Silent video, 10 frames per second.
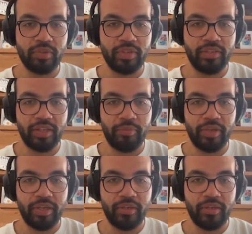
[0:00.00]
this up
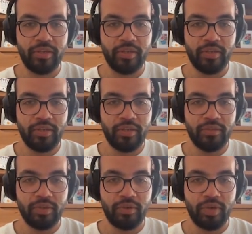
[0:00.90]
here.
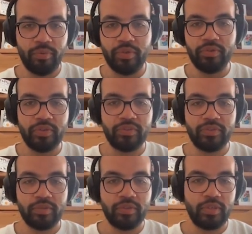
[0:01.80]
So I want to
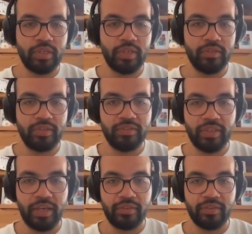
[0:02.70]
just
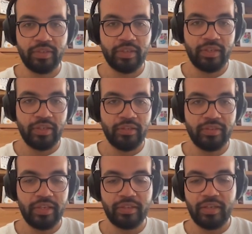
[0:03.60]
deselect.
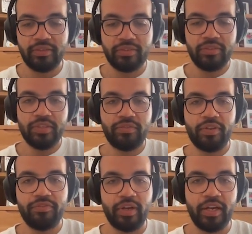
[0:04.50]
Select this, shift
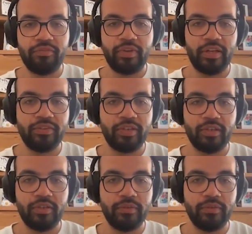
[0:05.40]
F5, enter.